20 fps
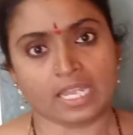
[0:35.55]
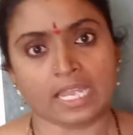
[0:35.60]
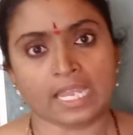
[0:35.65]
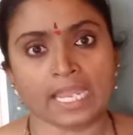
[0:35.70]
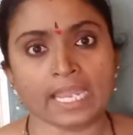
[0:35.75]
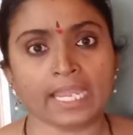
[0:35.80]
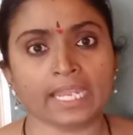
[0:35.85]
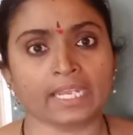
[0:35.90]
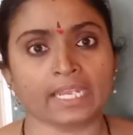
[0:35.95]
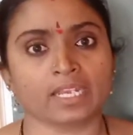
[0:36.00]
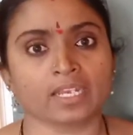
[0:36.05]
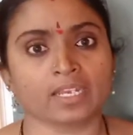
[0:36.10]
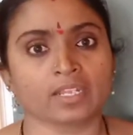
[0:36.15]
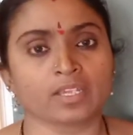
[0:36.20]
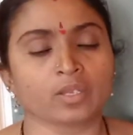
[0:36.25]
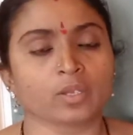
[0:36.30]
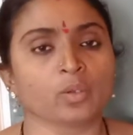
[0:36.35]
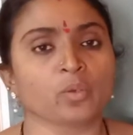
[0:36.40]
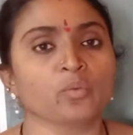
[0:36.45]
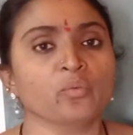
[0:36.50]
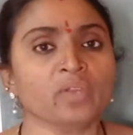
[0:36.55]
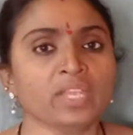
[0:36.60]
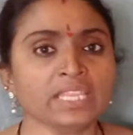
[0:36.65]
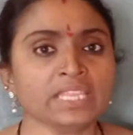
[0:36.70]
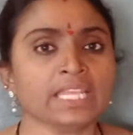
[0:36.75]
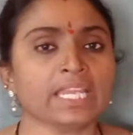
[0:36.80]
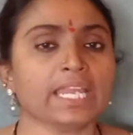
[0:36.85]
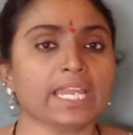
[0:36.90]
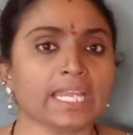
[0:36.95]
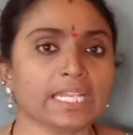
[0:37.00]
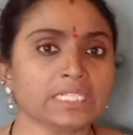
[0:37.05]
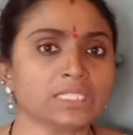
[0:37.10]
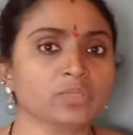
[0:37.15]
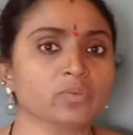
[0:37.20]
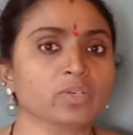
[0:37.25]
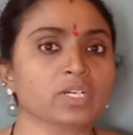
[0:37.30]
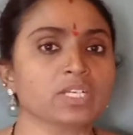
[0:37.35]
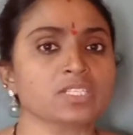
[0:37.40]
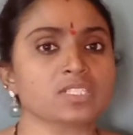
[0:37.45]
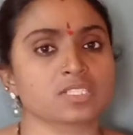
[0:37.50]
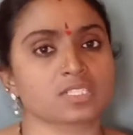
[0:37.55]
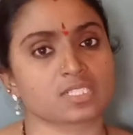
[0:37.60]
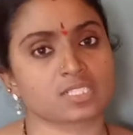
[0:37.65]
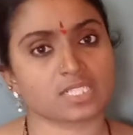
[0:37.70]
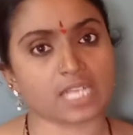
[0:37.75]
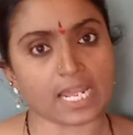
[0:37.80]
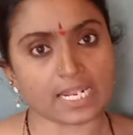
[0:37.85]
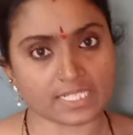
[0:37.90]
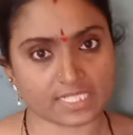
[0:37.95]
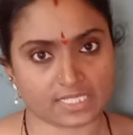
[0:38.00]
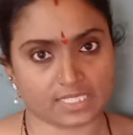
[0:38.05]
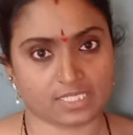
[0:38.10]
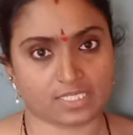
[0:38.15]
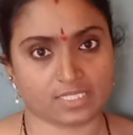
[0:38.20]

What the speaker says: And when the earth was started,